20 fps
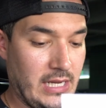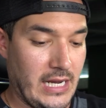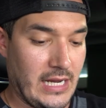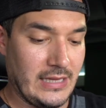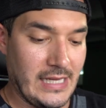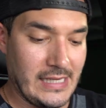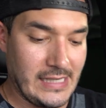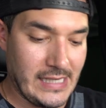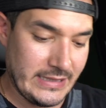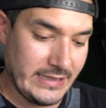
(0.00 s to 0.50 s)
And
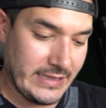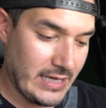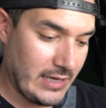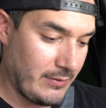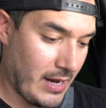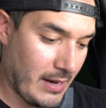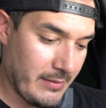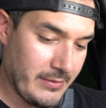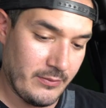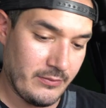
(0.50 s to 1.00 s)
like I
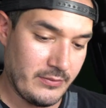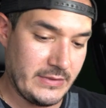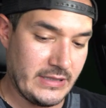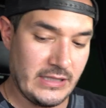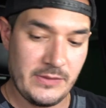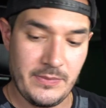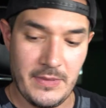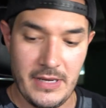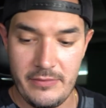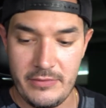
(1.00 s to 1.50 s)
said, I mean,
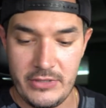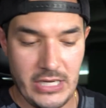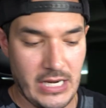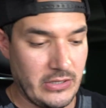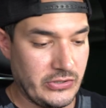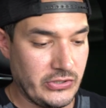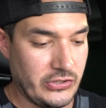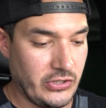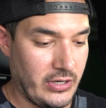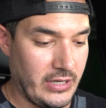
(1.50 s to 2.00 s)
since my
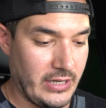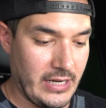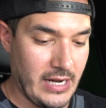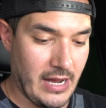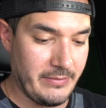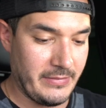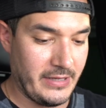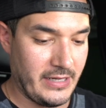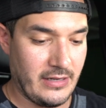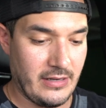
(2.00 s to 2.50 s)
channel started,
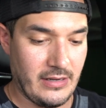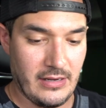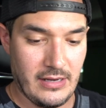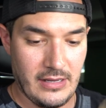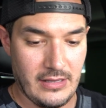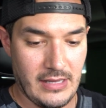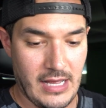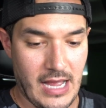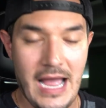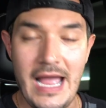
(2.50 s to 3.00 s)
I mean,
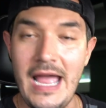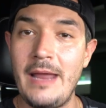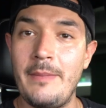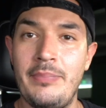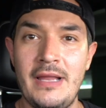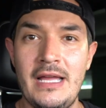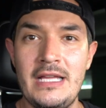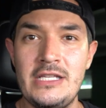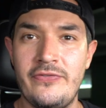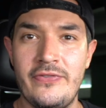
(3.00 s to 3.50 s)
I had
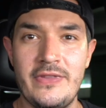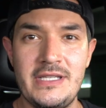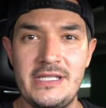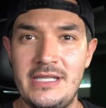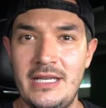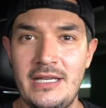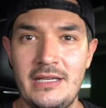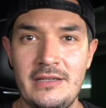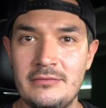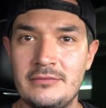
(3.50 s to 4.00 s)
plans for this
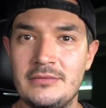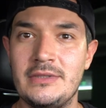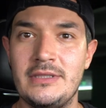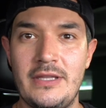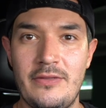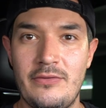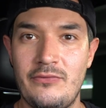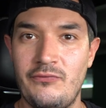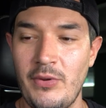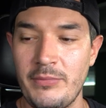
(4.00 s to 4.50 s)
thing
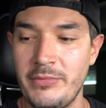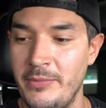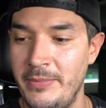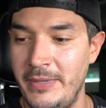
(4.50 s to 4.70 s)
from the